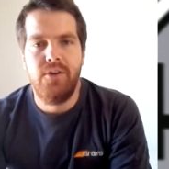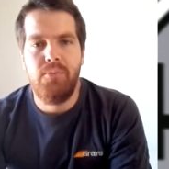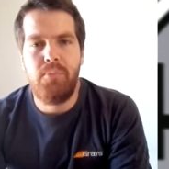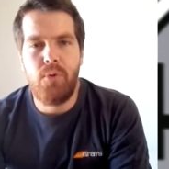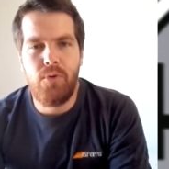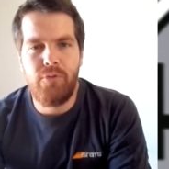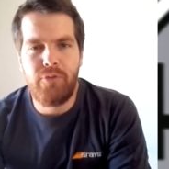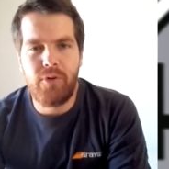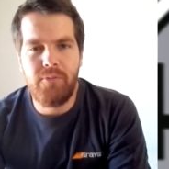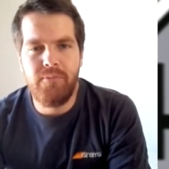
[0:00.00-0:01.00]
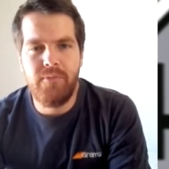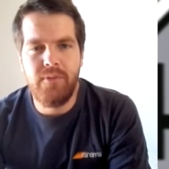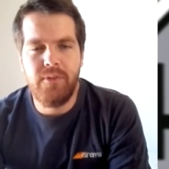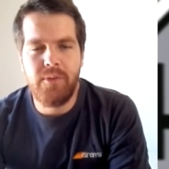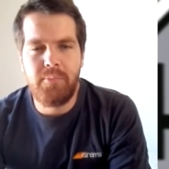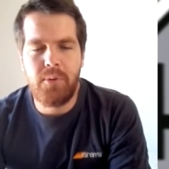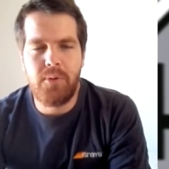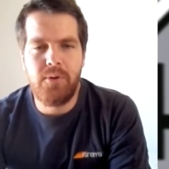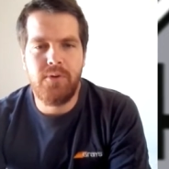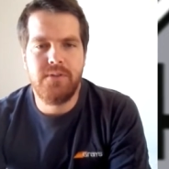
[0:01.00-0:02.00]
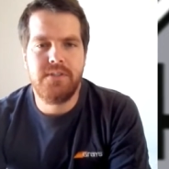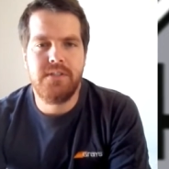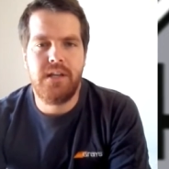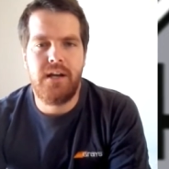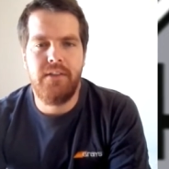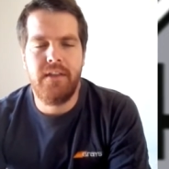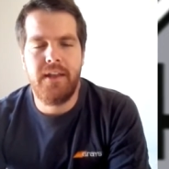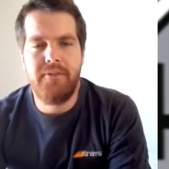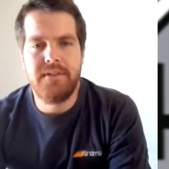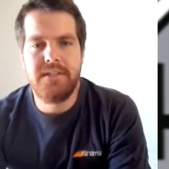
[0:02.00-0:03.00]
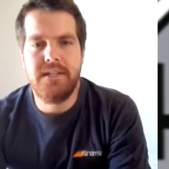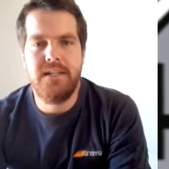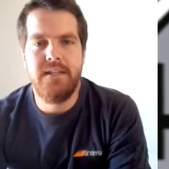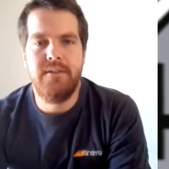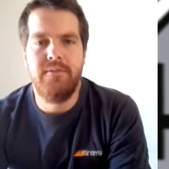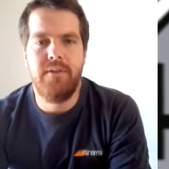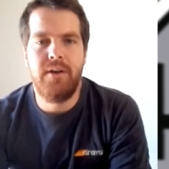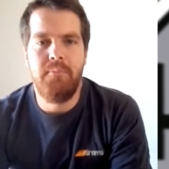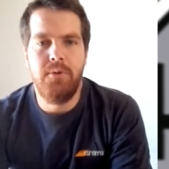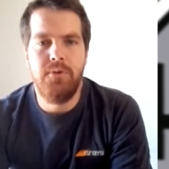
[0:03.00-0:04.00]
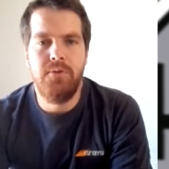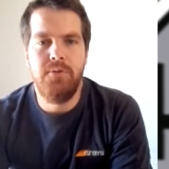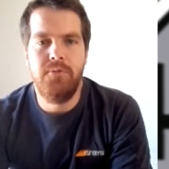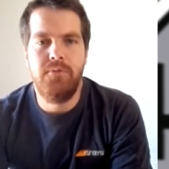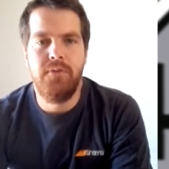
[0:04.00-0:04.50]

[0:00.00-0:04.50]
ball from the boards, how they can receive and move.